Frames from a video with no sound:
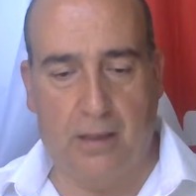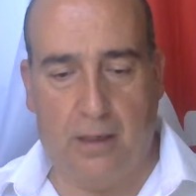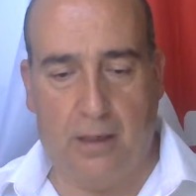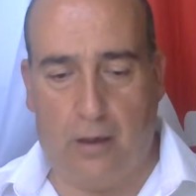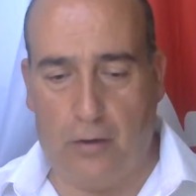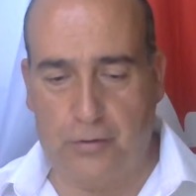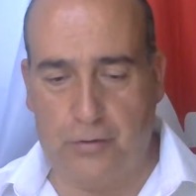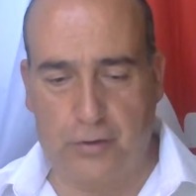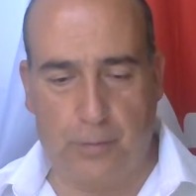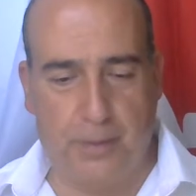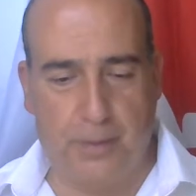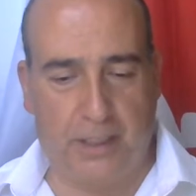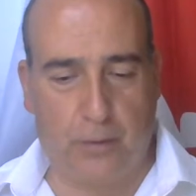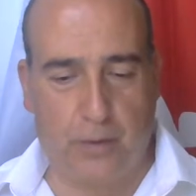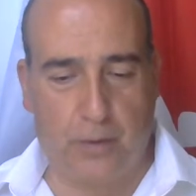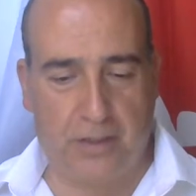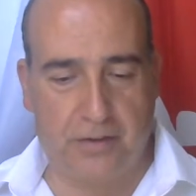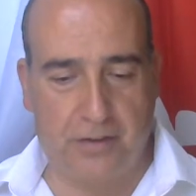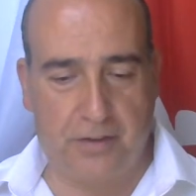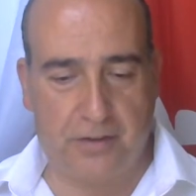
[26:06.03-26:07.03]
Oh, so many
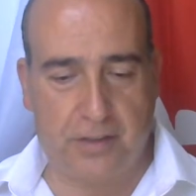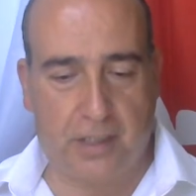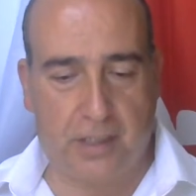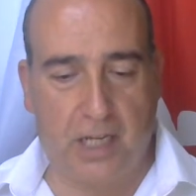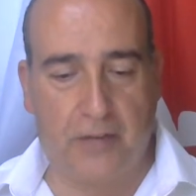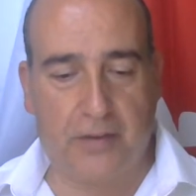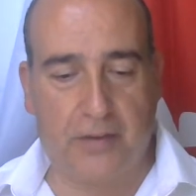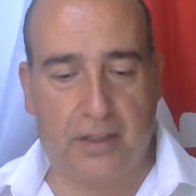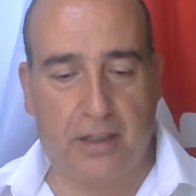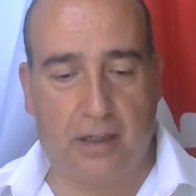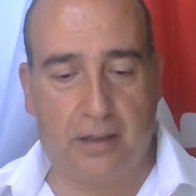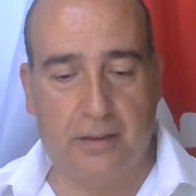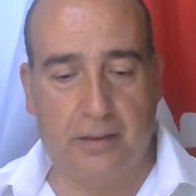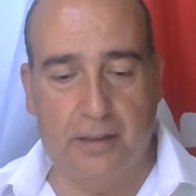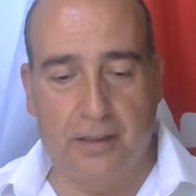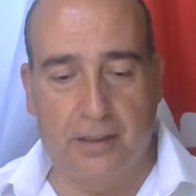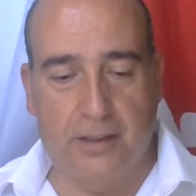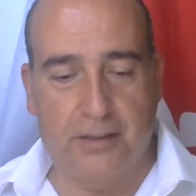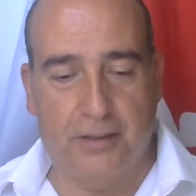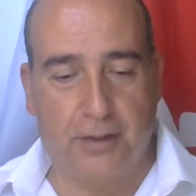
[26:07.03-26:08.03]
questions arriving.
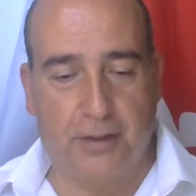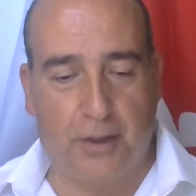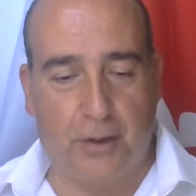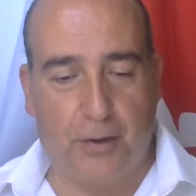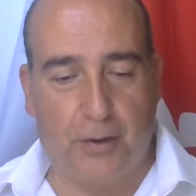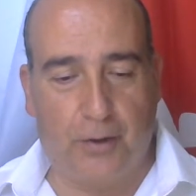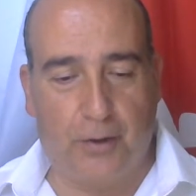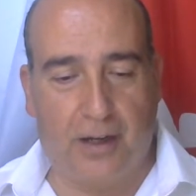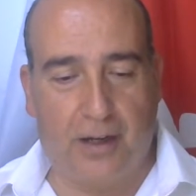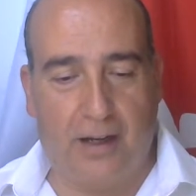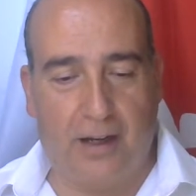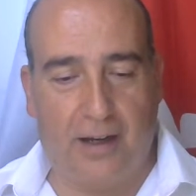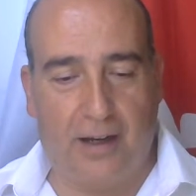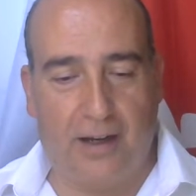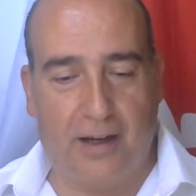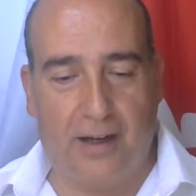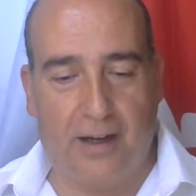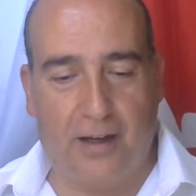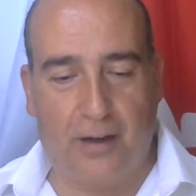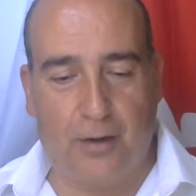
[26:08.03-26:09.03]
So
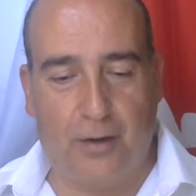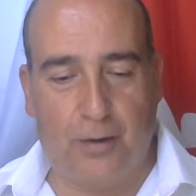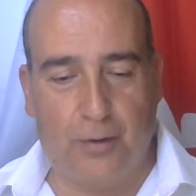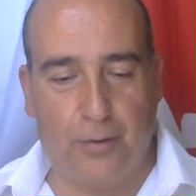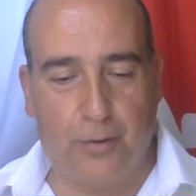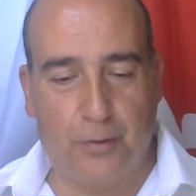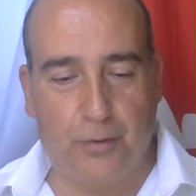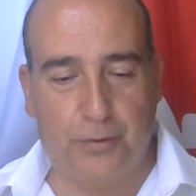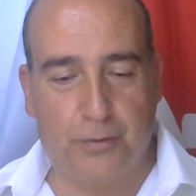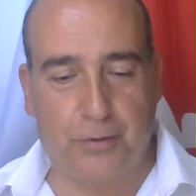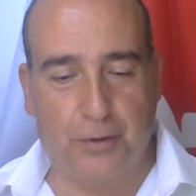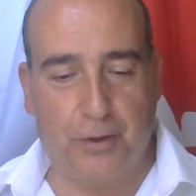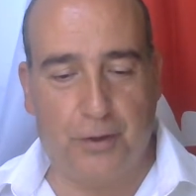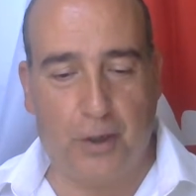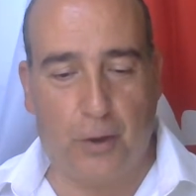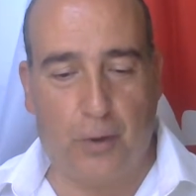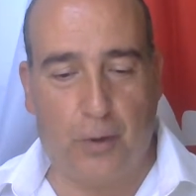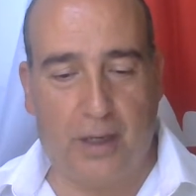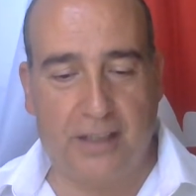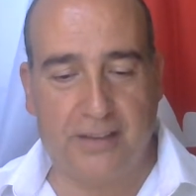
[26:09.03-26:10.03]

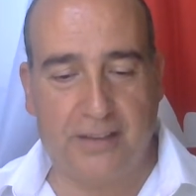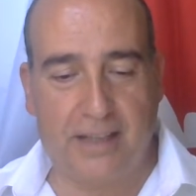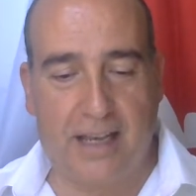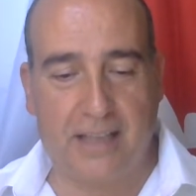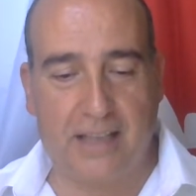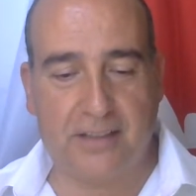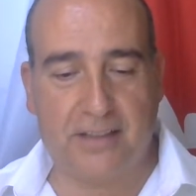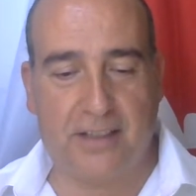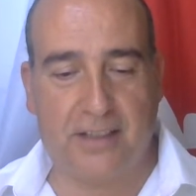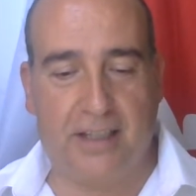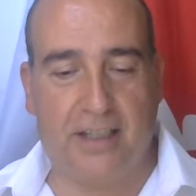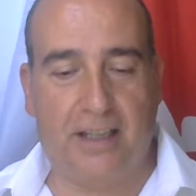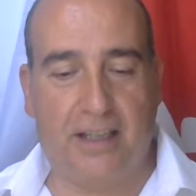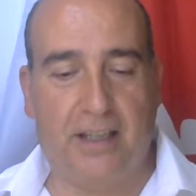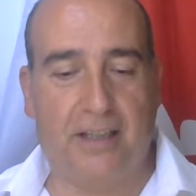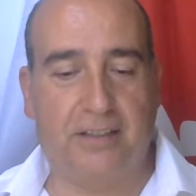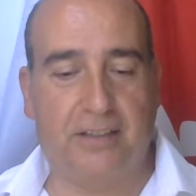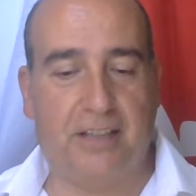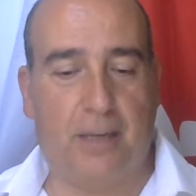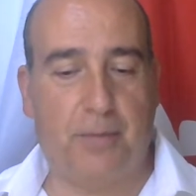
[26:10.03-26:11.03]
Utonoa is asking
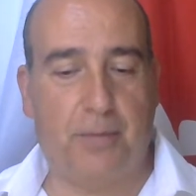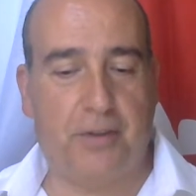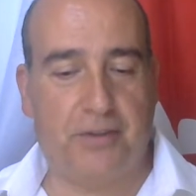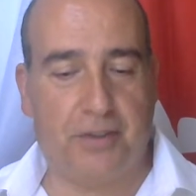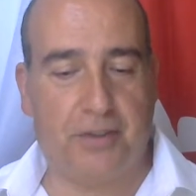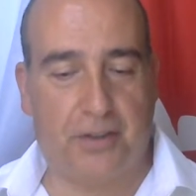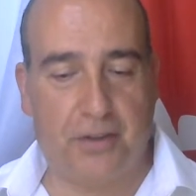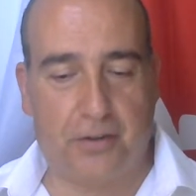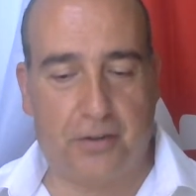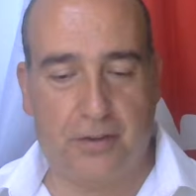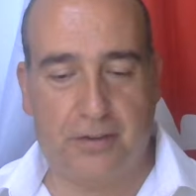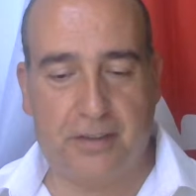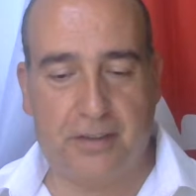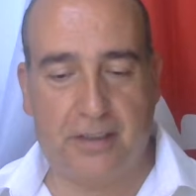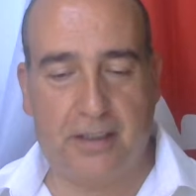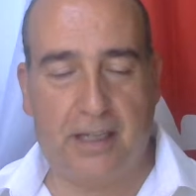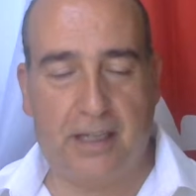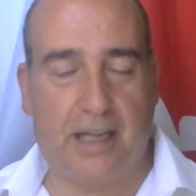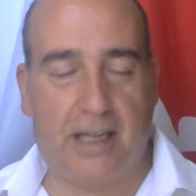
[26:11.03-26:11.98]
cybersecurity.